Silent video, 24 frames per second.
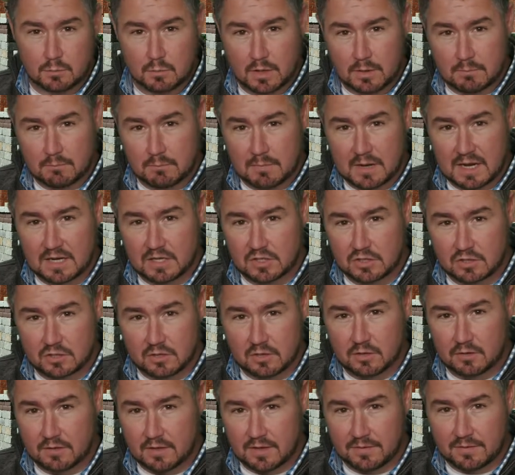but make
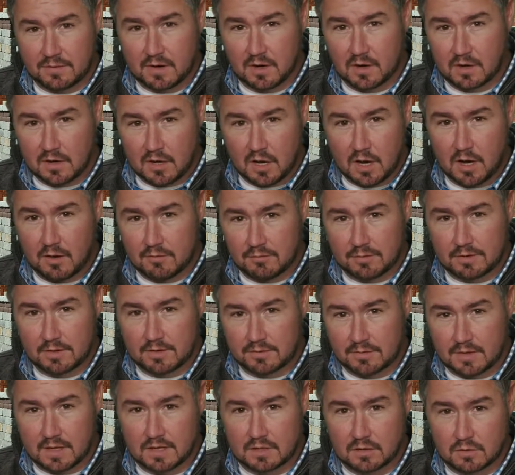sure that they're confident
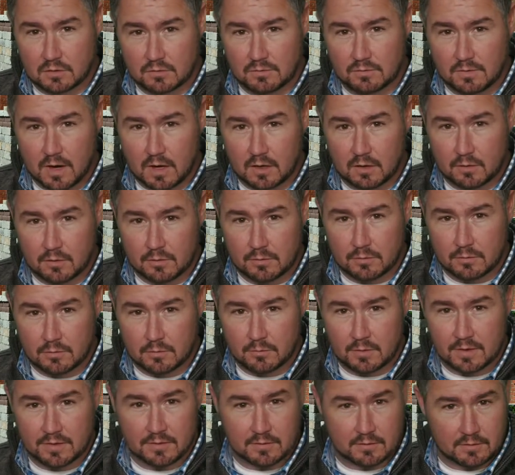that you follow through
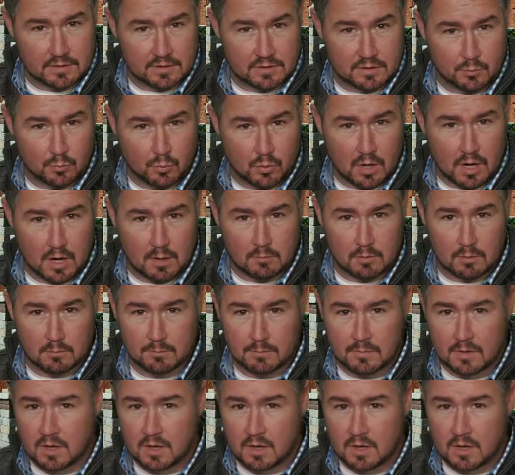when there is a problem.